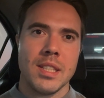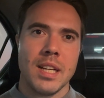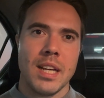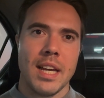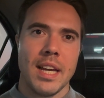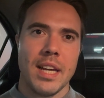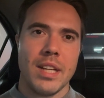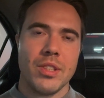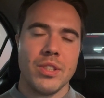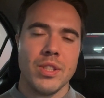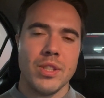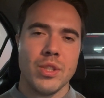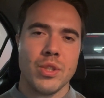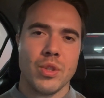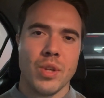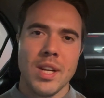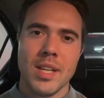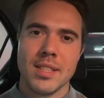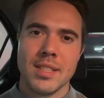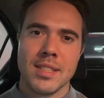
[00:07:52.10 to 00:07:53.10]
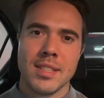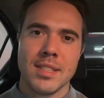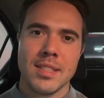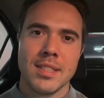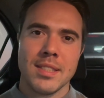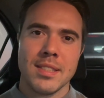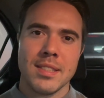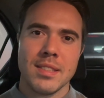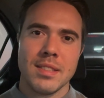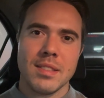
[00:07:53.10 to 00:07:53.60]
and just trust
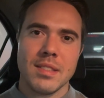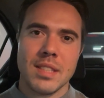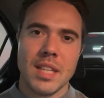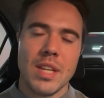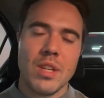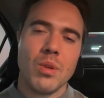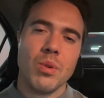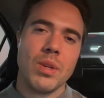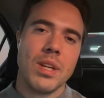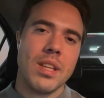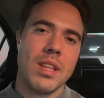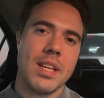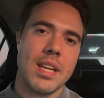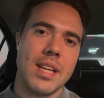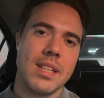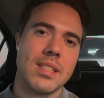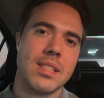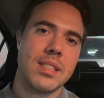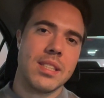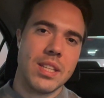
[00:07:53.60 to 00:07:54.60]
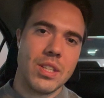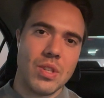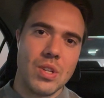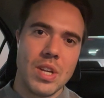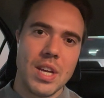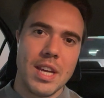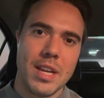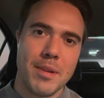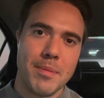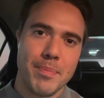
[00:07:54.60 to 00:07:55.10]
that you'll get the answers that you
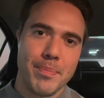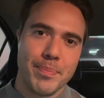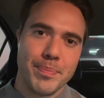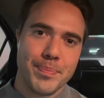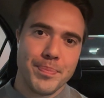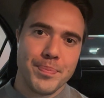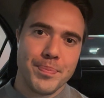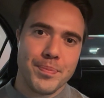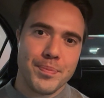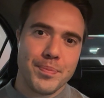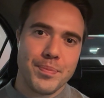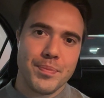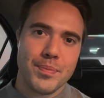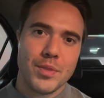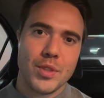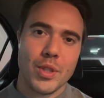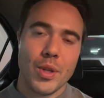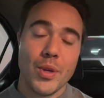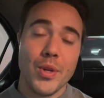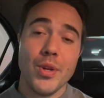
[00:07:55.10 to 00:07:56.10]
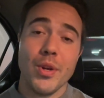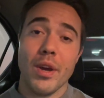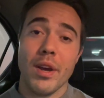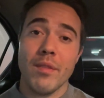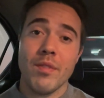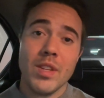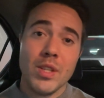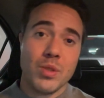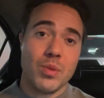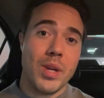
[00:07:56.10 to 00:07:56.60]
need. So, if
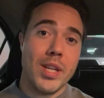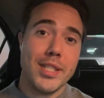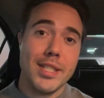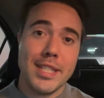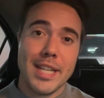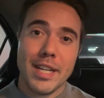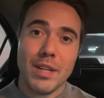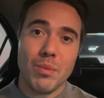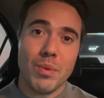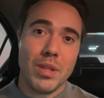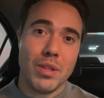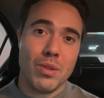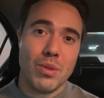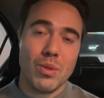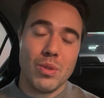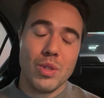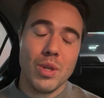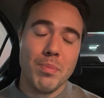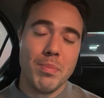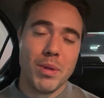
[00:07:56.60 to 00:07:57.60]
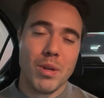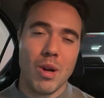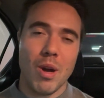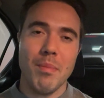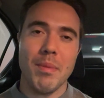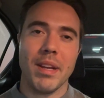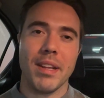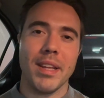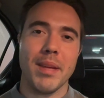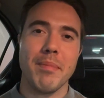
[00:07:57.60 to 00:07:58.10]
this resonated with you, drop a
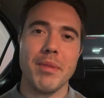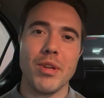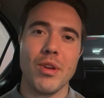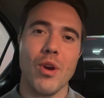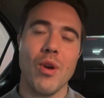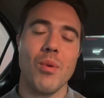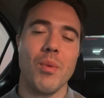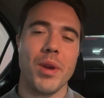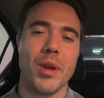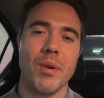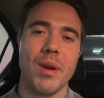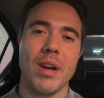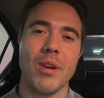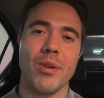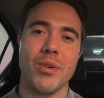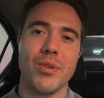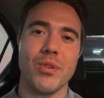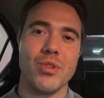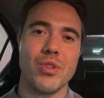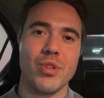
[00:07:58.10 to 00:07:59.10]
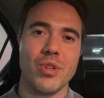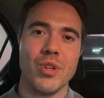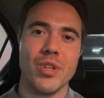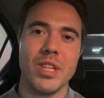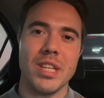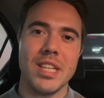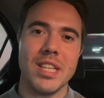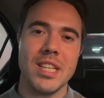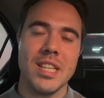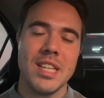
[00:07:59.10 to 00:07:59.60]
comment. Let me know where you're at on your
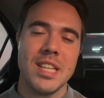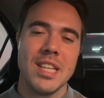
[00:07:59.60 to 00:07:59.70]
journey.